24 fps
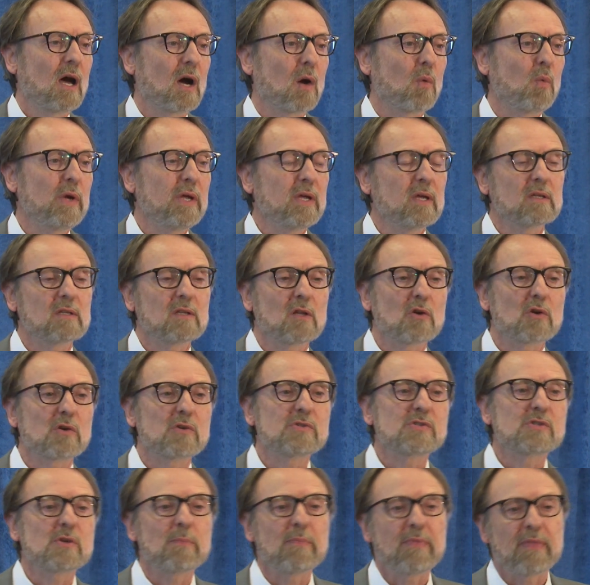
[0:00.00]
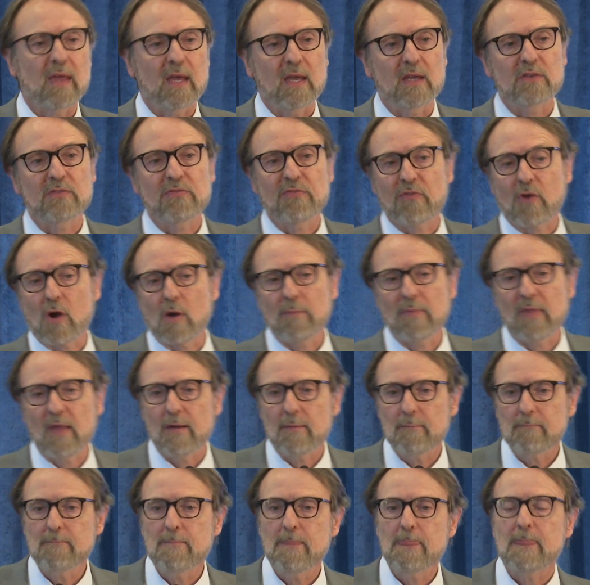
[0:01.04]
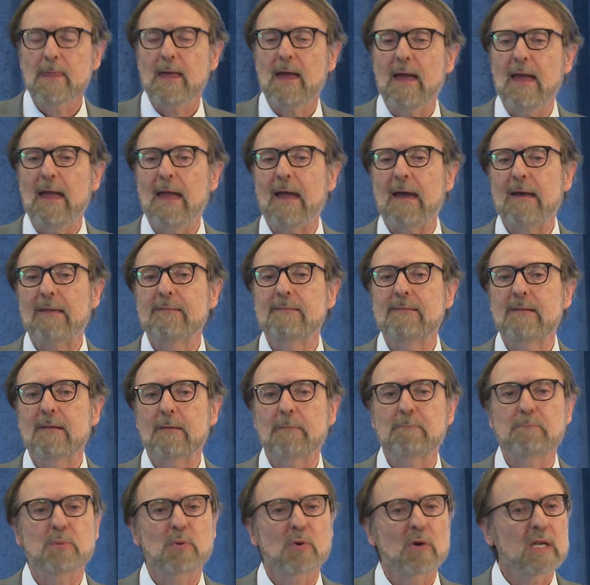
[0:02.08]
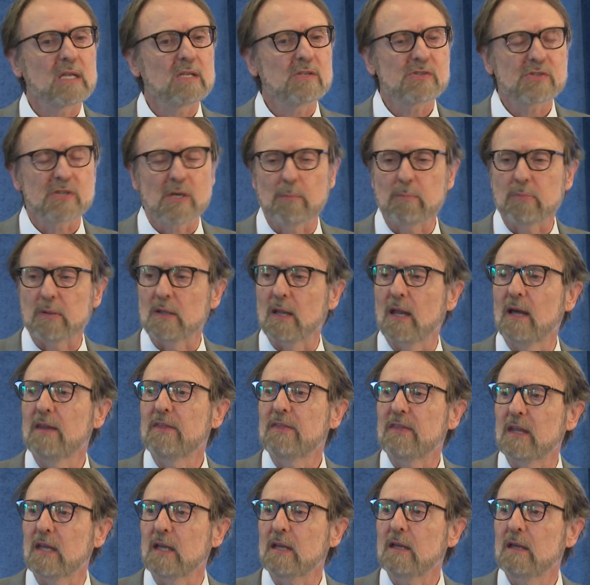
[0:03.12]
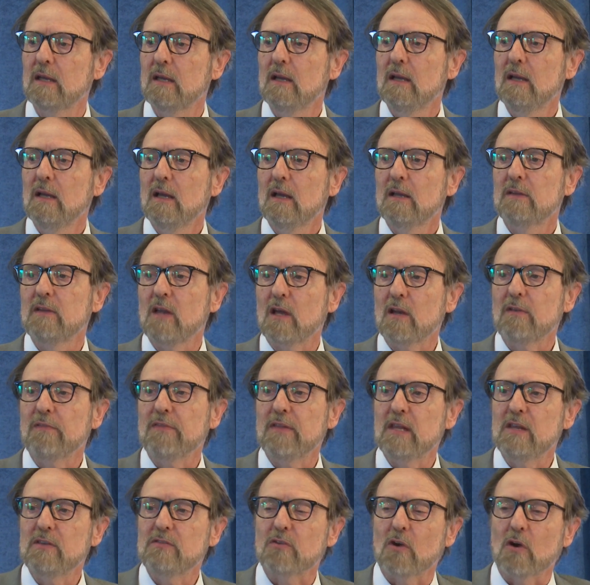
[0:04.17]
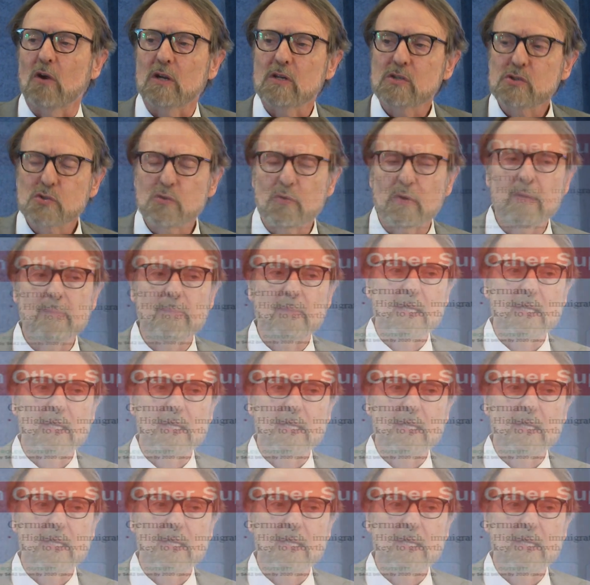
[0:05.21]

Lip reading: We can learn some things from them, and they're pretty simple, I think. None of these are extremely